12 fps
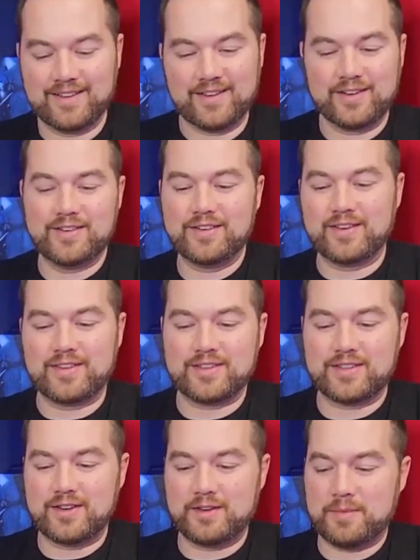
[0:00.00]
Couldn't
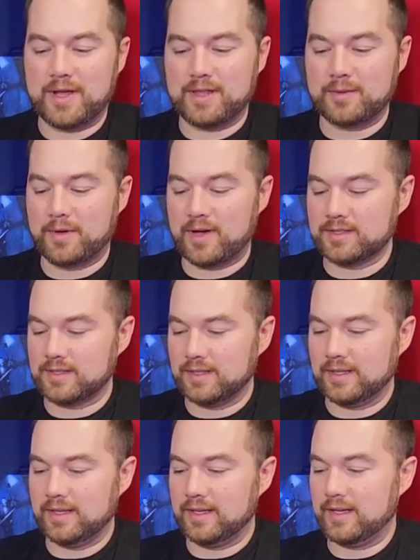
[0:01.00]
just couldn't make the box a
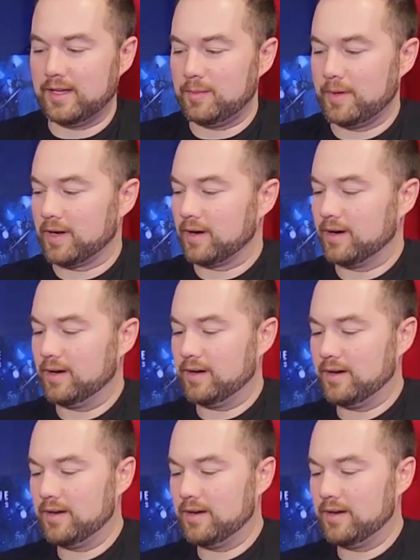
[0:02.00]
little bigger.